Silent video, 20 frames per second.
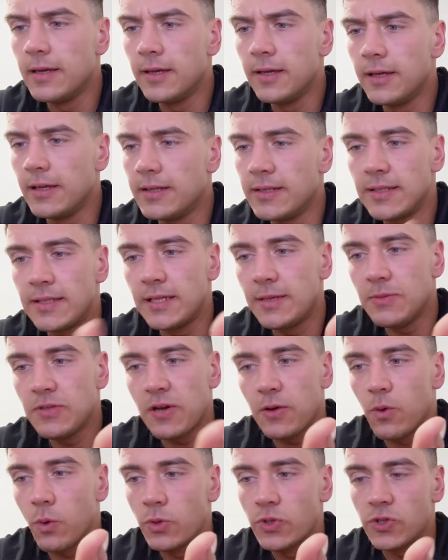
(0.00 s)
It seems
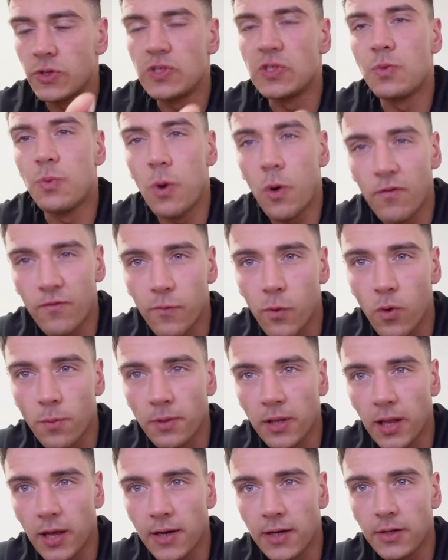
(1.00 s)
like also it's well
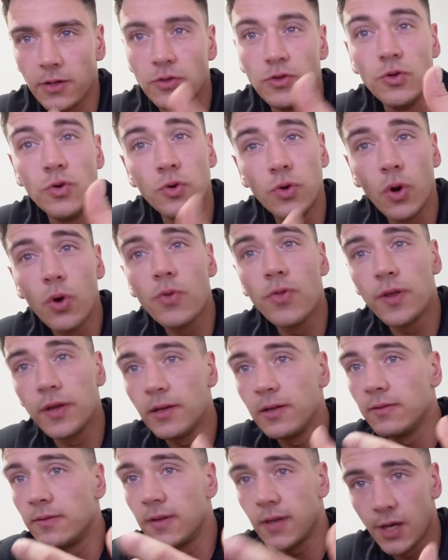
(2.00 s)
formulated. You know the
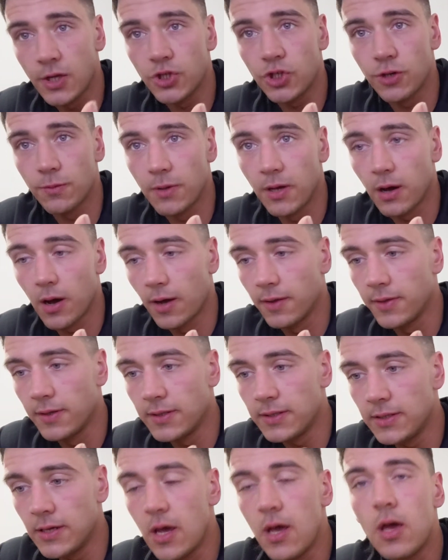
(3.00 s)
intention behind
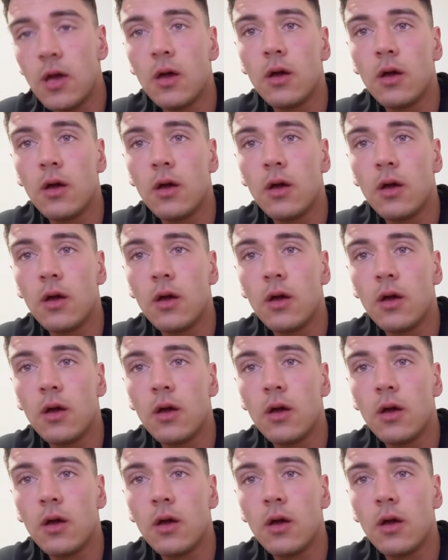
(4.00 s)
this.